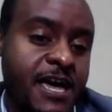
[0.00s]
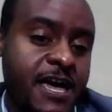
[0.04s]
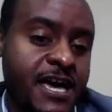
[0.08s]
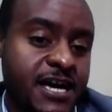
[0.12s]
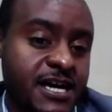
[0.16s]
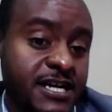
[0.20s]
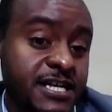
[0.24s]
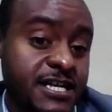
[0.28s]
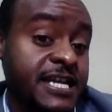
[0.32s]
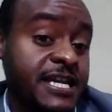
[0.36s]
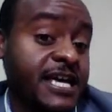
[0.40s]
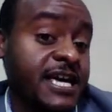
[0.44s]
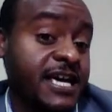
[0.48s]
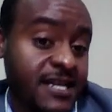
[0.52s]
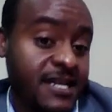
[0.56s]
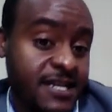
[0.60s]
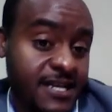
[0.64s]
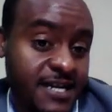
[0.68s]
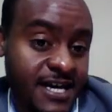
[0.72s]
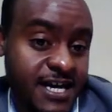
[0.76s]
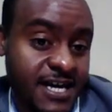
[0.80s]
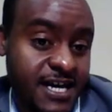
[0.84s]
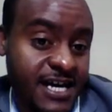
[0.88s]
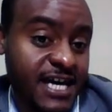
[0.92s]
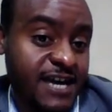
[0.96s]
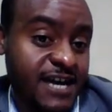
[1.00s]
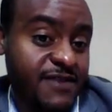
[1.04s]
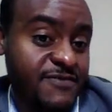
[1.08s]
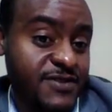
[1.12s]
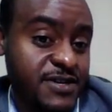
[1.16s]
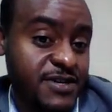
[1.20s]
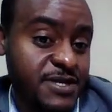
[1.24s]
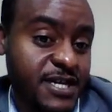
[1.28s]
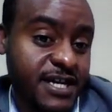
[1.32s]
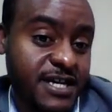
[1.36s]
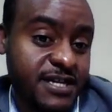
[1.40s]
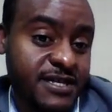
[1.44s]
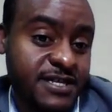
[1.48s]
None. If this thing
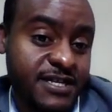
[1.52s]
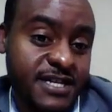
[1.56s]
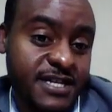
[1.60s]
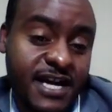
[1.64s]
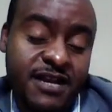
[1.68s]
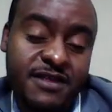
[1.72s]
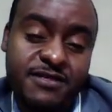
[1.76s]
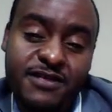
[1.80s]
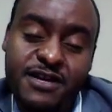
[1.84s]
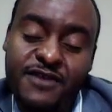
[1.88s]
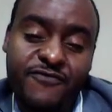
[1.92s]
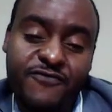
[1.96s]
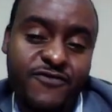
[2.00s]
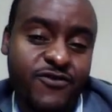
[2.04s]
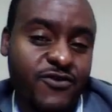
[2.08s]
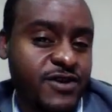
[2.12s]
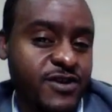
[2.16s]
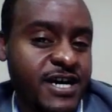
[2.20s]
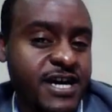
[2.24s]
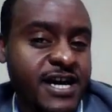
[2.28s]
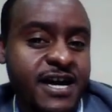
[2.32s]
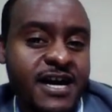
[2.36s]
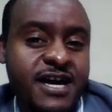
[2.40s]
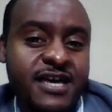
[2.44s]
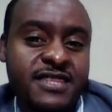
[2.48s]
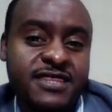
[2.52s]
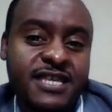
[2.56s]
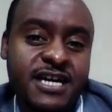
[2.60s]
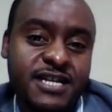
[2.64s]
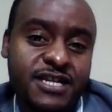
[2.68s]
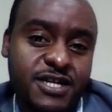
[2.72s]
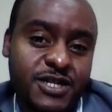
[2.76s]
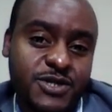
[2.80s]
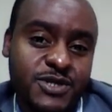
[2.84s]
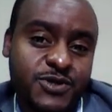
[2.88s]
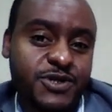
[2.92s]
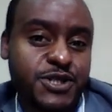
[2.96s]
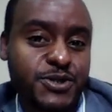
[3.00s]
is none, therefore they need
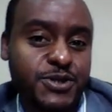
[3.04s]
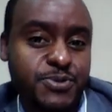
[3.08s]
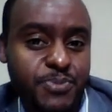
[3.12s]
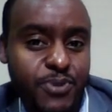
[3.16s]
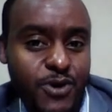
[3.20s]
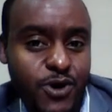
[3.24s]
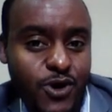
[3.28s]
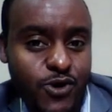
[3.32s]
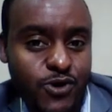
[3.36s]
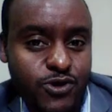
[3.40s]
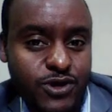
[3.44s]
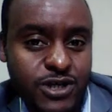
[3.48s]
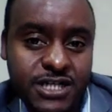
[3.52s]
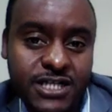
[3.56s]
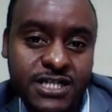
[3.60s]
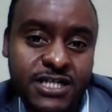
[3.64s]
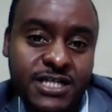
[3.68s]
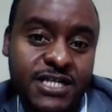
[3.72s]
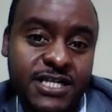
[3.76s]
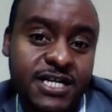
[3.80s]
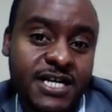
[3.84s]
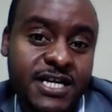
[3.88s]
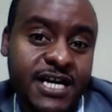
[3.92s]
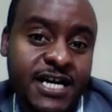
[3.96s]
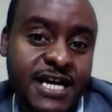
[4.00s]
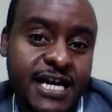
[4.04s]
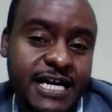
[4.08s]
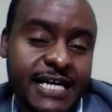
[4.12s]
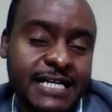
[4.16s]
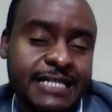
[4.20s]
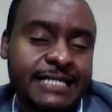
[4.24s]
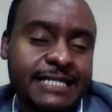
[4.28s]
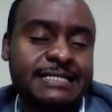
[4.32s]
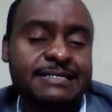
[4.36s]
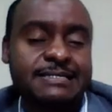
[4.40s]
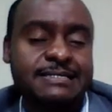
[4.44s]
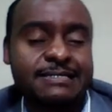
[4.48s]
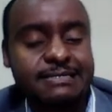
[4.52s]
to respond
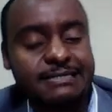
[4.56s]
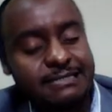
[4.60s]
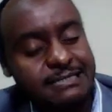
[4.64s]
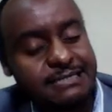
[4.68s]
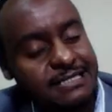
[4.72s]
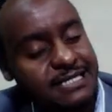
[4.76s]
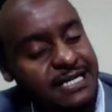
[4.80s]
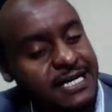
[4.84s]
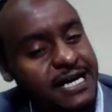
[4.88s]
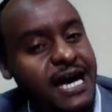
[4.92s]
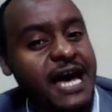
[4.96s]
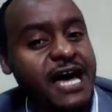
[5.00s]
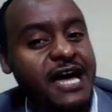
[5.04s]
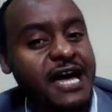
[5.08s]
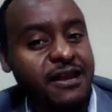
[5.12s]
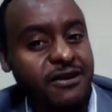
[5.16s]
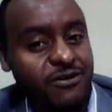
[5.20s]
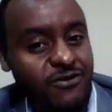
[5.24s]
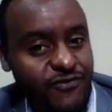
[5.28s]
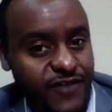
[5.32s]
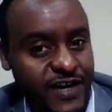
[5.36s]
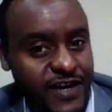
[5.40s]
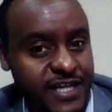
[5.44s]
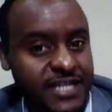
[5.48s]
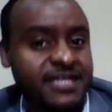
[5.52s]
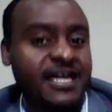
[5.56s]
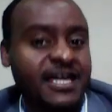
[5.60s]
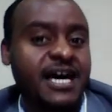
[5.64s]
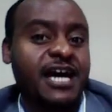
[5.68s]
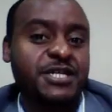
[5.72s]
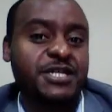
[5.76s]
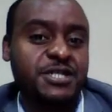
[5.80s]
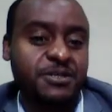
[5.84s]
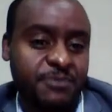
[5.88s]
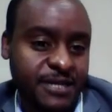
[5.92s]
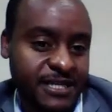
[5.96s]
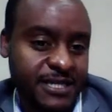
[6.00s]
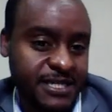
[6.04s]
in kind of
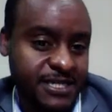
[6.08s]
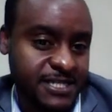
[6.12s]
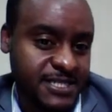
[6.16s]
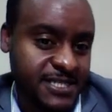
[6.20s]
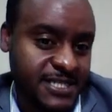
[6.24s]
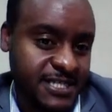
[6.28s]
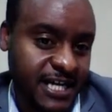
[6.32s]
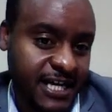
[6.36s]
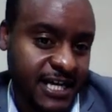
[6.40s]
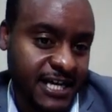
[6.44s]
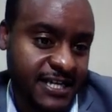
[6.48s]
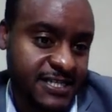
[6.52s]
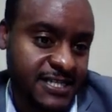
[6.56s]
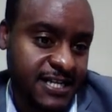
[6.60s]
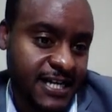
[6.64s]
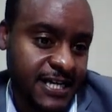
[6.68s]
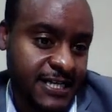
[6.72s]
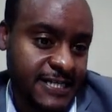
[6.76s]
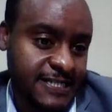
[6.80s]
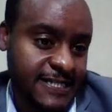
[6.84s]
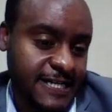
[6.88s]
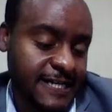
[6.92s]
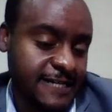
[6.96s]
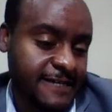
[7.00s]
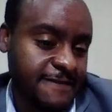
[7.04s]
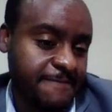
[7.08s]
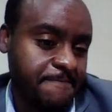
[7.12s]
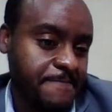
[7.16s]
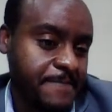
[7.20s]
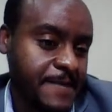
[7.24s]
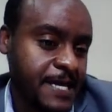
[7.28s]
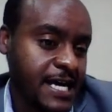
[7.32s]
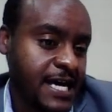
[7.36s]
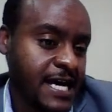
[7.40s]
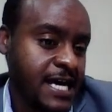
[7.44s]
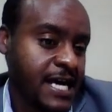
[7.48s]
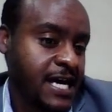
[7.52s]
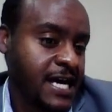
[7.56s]
attachment things like that.
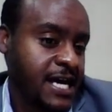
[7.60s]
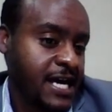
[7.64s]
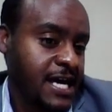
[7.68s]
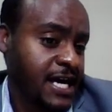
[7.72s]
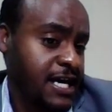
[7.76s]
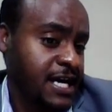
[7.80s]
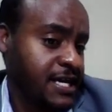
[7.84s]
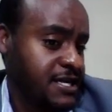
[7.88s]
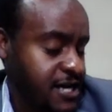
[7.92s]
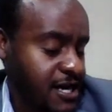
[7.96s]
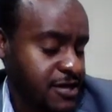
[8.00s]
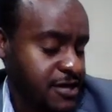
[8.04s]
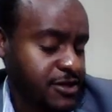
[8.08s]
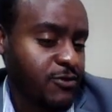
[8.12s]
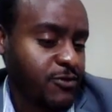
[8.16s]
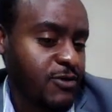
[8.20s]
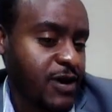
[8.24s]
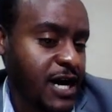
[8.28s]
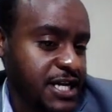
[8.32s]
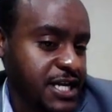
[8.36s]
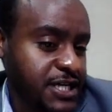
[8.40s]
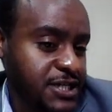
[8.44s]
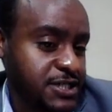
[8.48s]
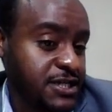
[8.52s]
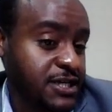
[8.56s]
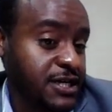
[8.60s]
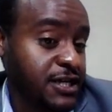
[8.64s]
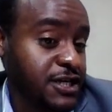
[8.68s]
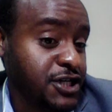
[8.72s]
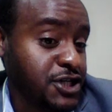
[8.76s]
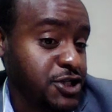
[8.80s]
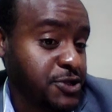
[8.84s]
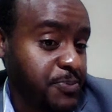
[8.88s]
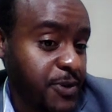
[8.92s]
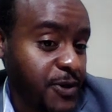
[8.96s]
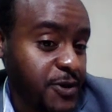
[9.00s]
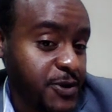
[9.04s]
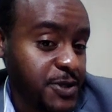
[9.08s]
And the other one is
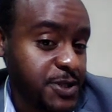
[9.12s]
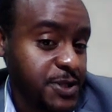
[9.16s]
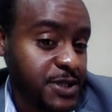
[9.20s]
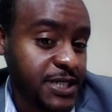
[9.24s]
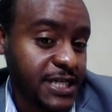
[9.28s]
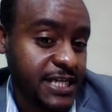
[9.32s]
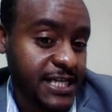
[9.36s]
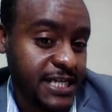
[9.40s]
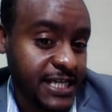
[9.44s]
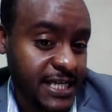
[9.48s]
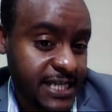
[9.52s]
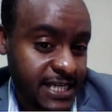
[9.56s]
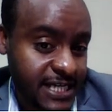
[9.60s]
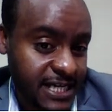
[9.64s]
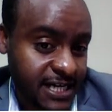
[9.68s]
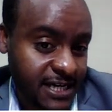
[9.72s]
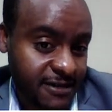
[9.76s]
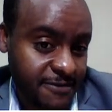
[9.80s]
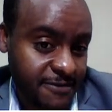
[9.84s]
response editor.